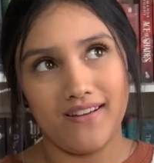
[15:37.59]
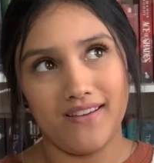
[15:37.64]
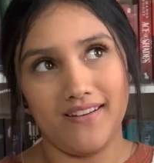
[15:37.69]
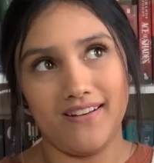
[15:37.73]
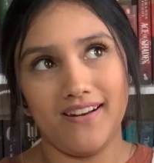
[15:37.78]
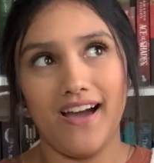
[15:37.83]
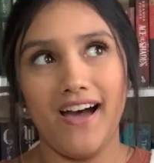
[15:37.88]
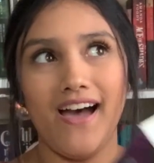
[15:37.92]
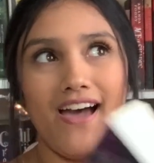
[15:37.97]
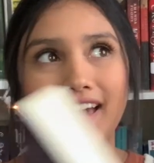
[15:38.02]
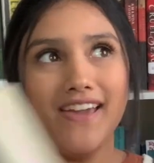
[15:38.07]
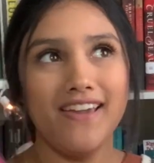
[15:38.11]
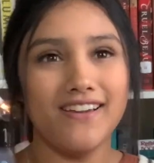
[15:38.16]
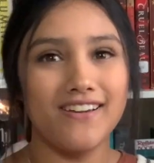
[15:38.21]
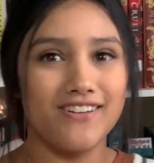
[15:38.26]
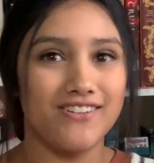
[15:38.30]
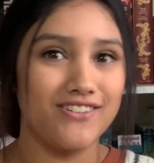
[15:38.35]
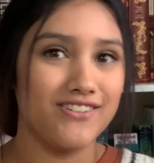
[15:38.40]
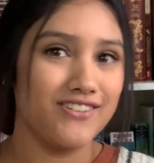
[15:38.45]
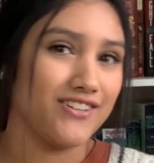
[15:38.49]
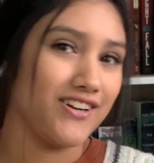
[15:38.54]
and I
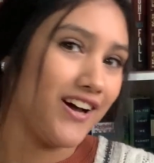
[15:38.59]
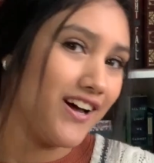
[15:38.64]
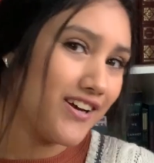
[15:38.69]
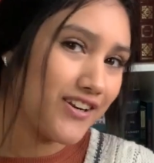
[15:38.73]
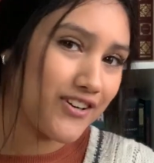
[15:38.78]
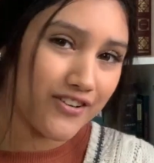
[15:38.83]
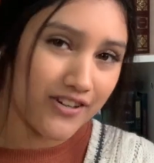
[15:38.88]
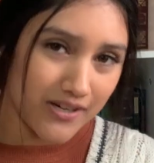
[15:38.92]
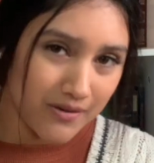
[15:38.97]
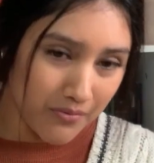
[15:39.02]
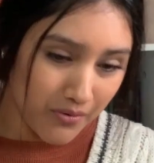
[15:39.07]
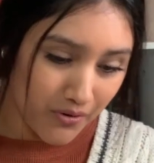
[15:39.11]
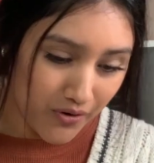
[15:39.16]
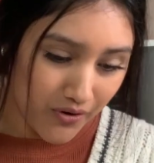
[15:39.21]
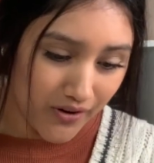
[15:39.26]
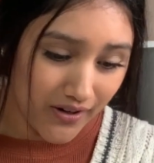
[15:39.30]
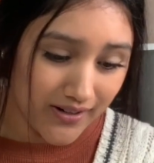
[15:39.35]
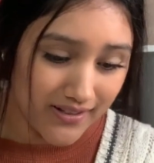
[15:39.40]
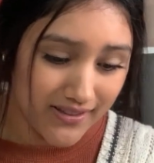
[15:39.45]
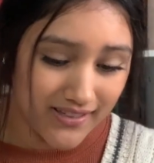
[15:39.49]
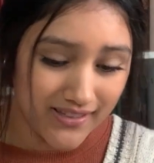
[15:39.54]
could not agree more.